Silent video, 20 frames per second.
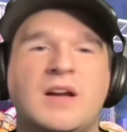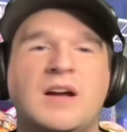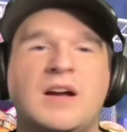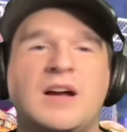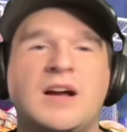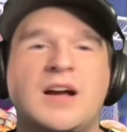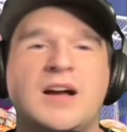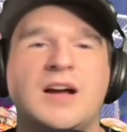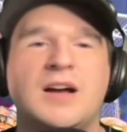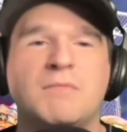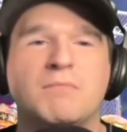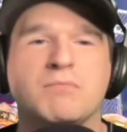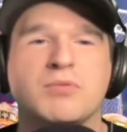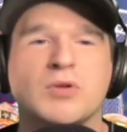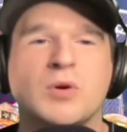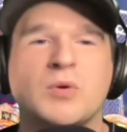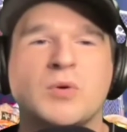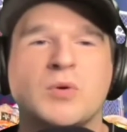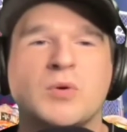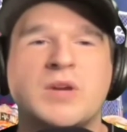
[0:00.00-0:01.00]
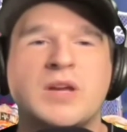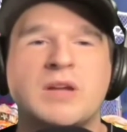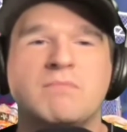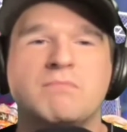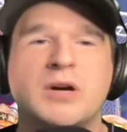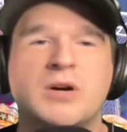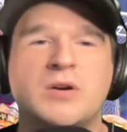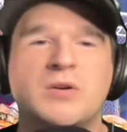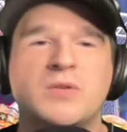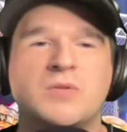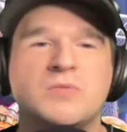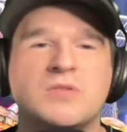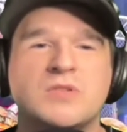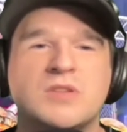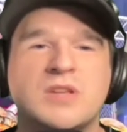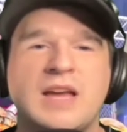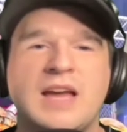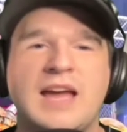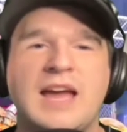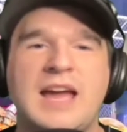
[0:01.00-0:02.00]
uh, broken bones
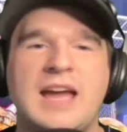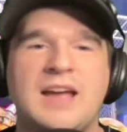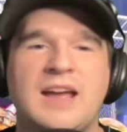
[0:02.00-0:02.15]
and,